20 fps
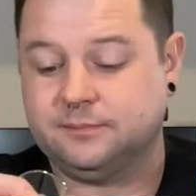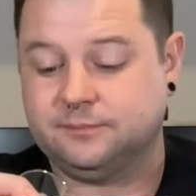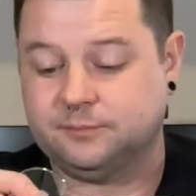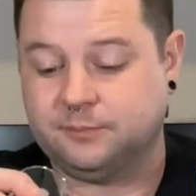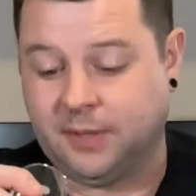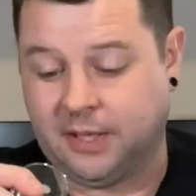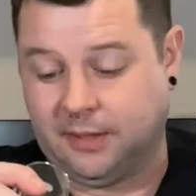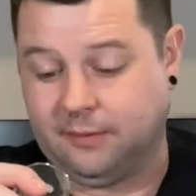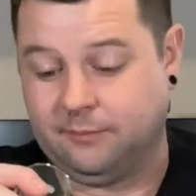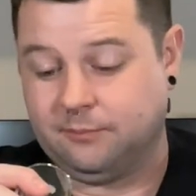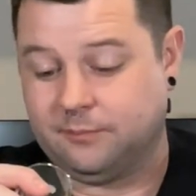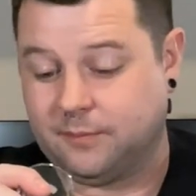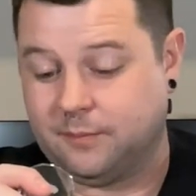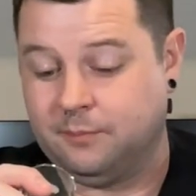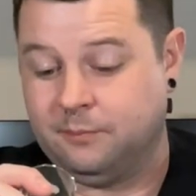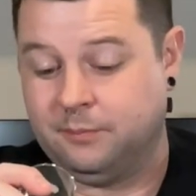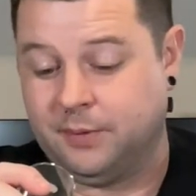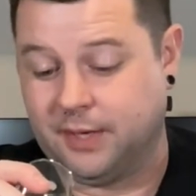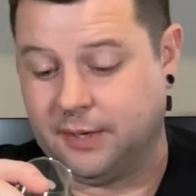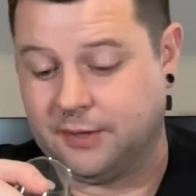
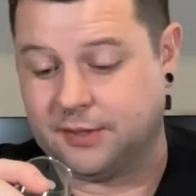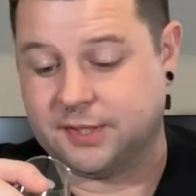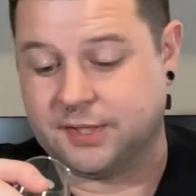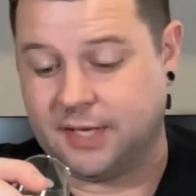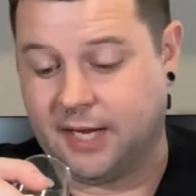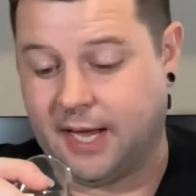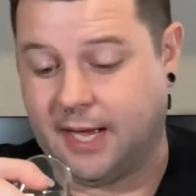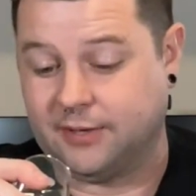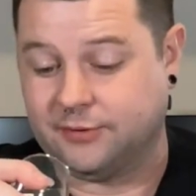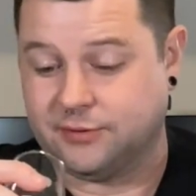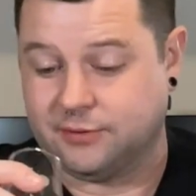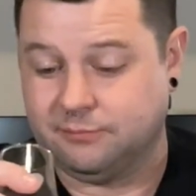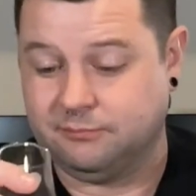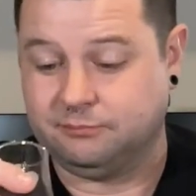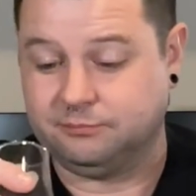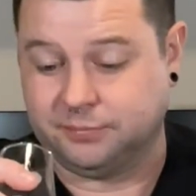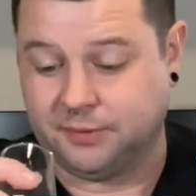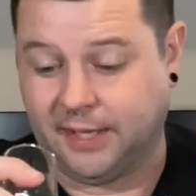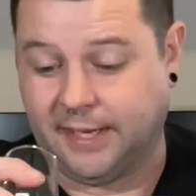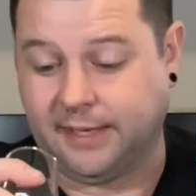But butterscotch.
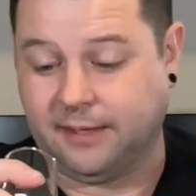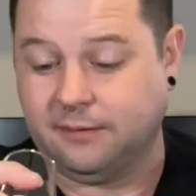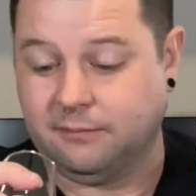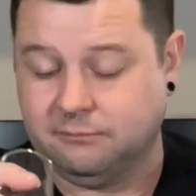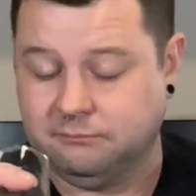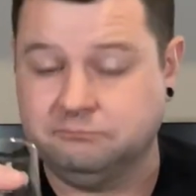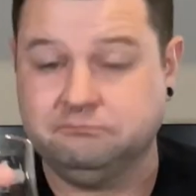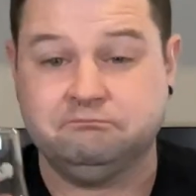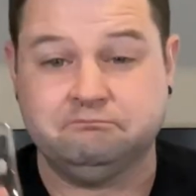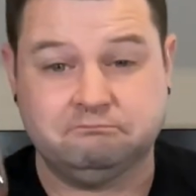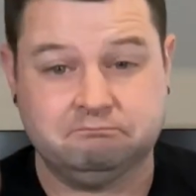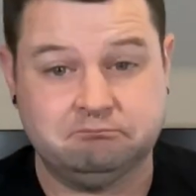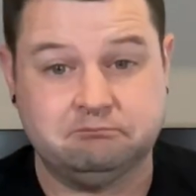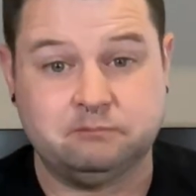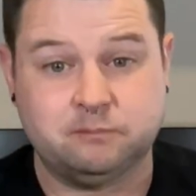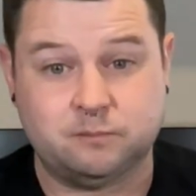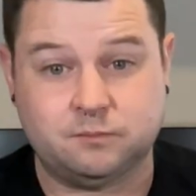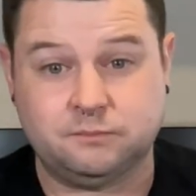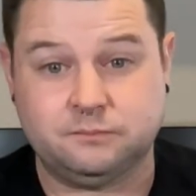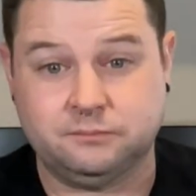Like
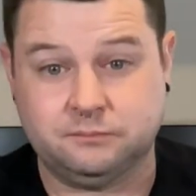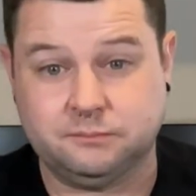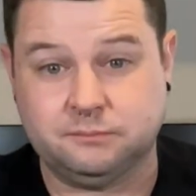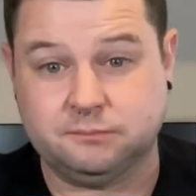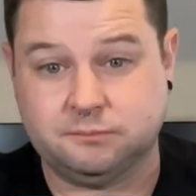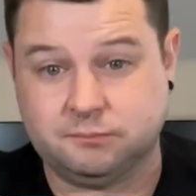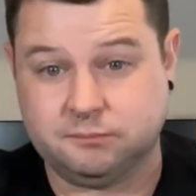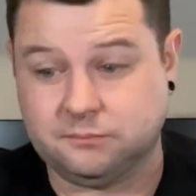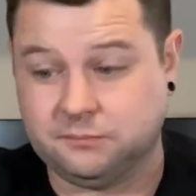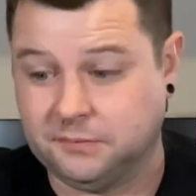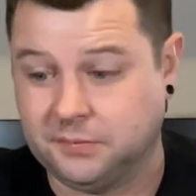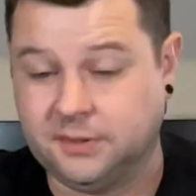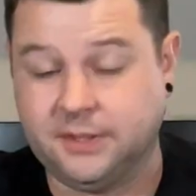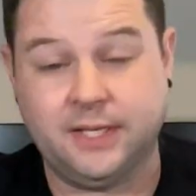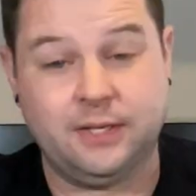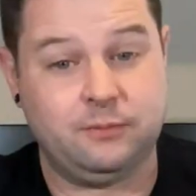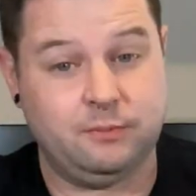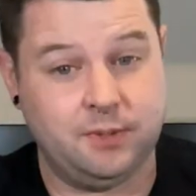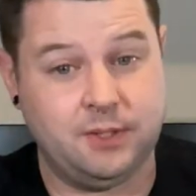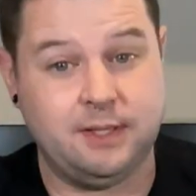
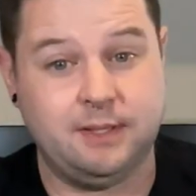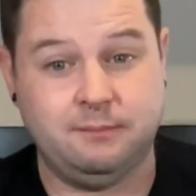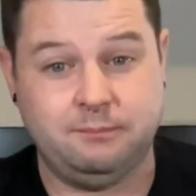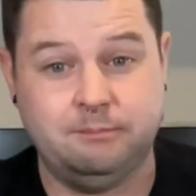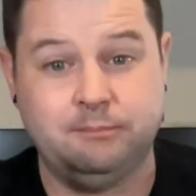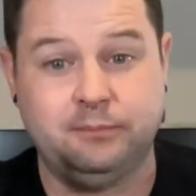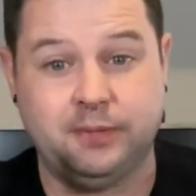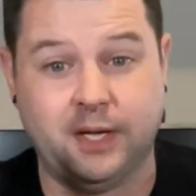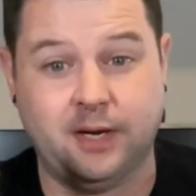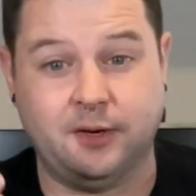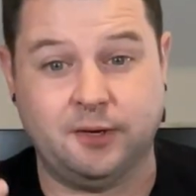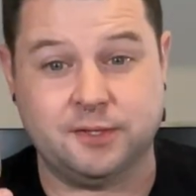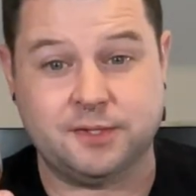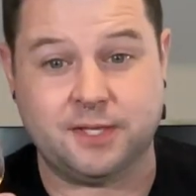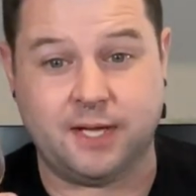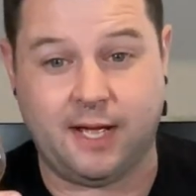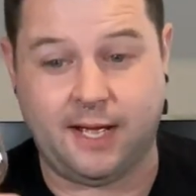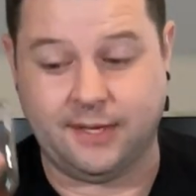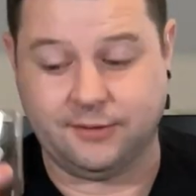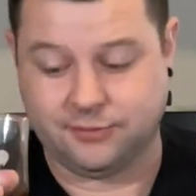liquid
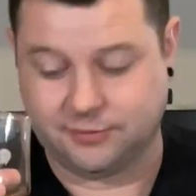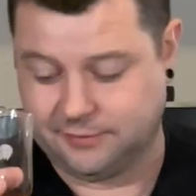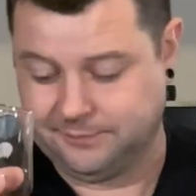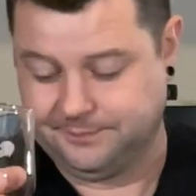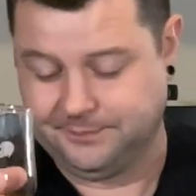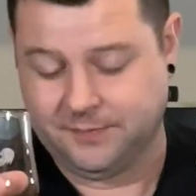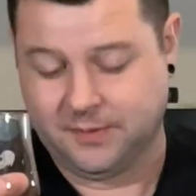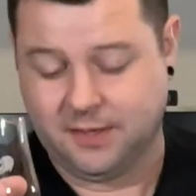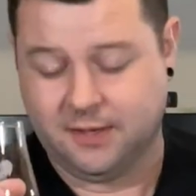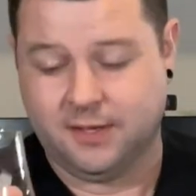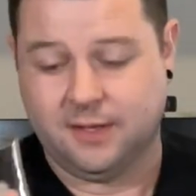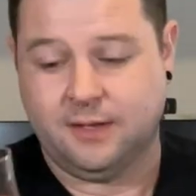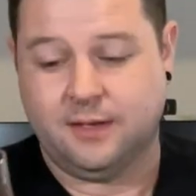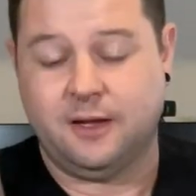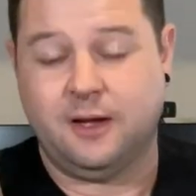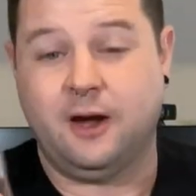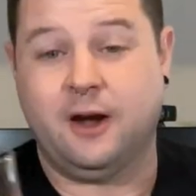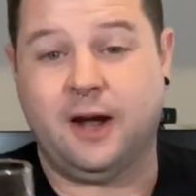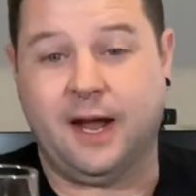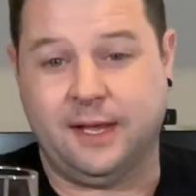butterscotch.
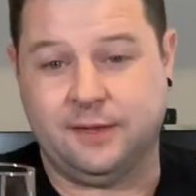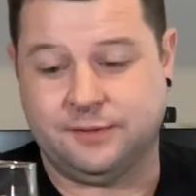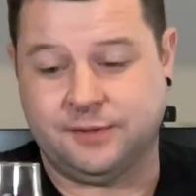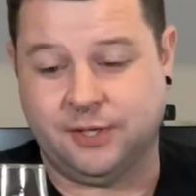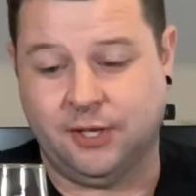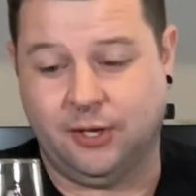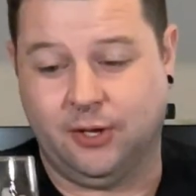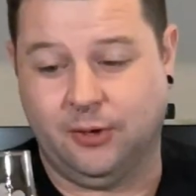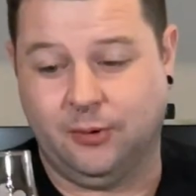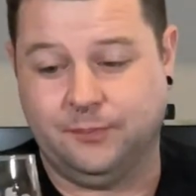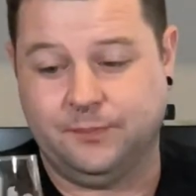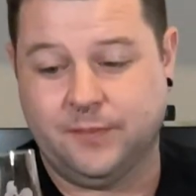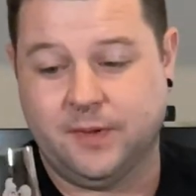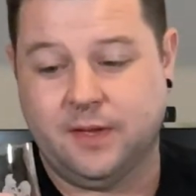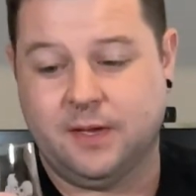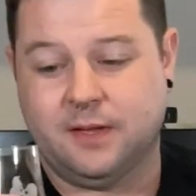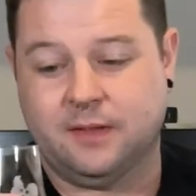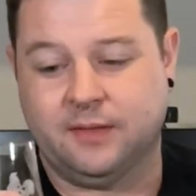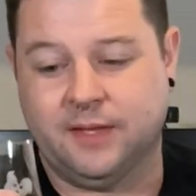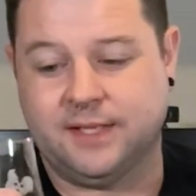All right, so
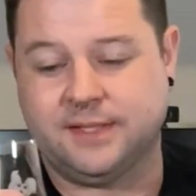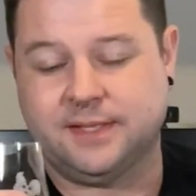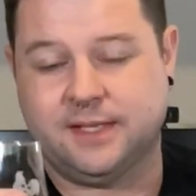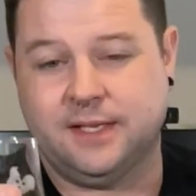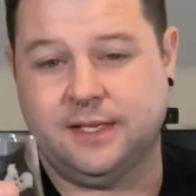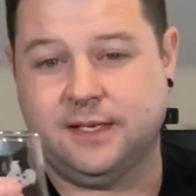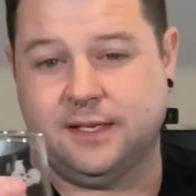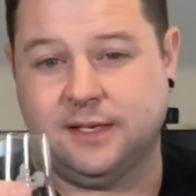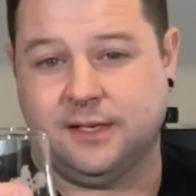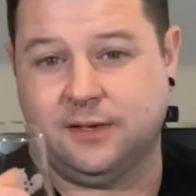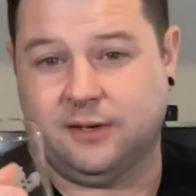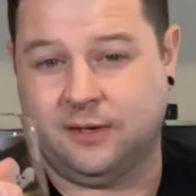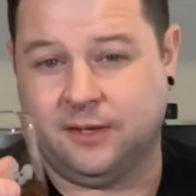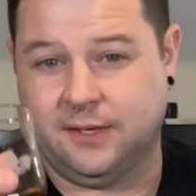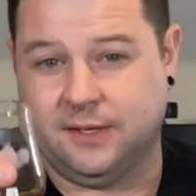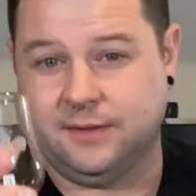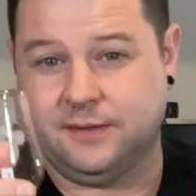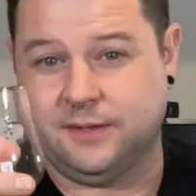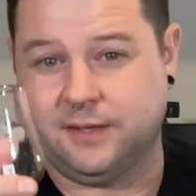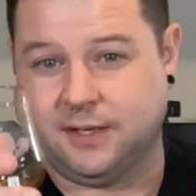let's get it
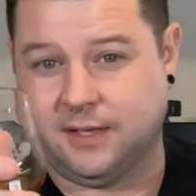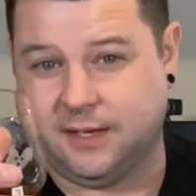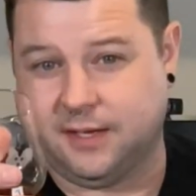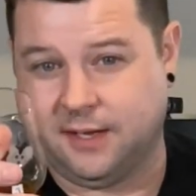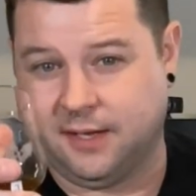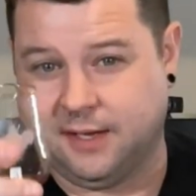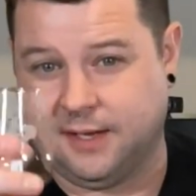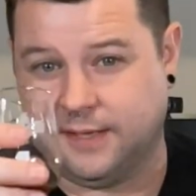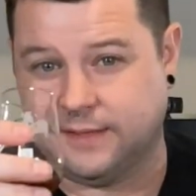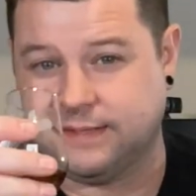on the